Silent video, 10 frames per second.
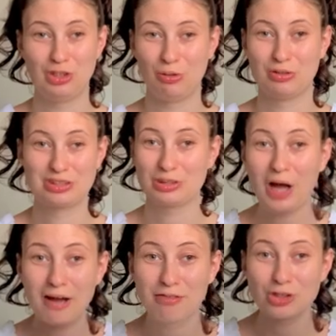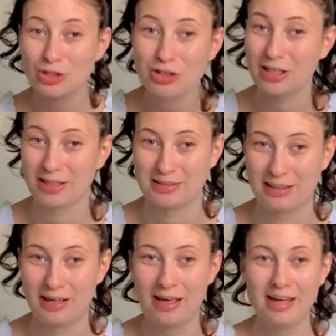You can still have your shirt tucked in,
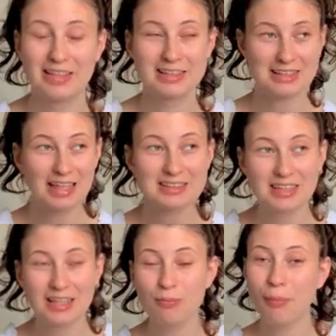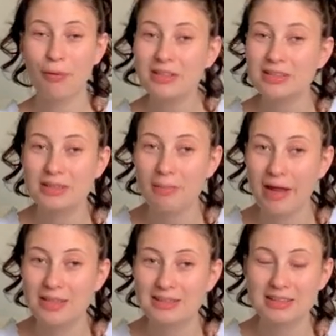because that's the thing about pregnancy pants,